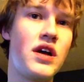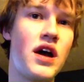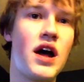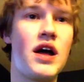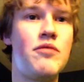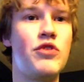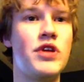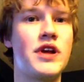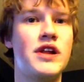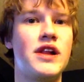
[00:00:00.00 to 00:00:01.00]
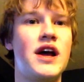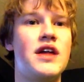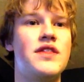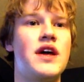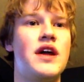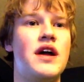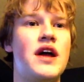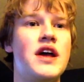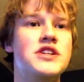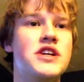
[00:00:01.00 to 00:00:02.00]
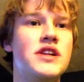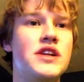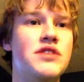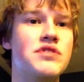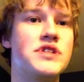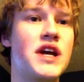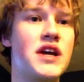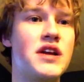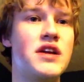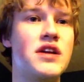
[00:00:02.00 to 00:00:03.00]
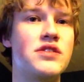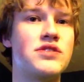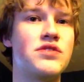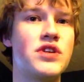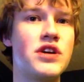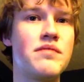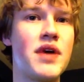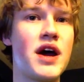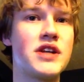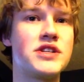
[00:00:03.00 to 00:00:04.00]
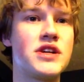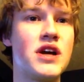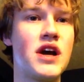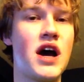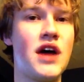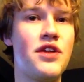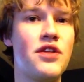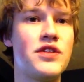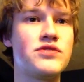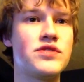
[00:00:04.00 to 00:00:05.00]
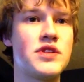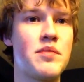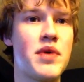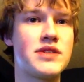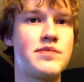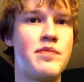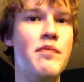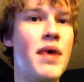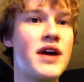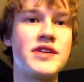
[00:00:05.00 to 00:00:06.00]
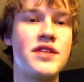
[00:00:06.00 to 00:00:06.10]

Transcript: I'm really glad that AJ Lee retained here. So good match. I thought this was the best match of the